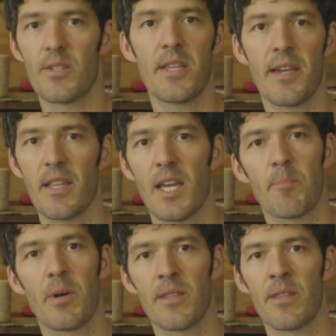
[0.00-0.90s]
just hit that
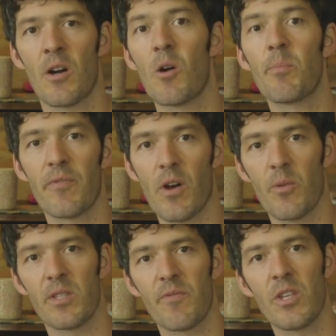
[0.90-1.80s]
like button. I'll be
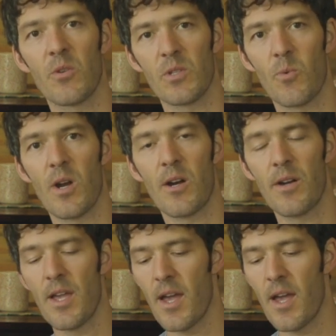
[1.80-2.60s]
following this video as well.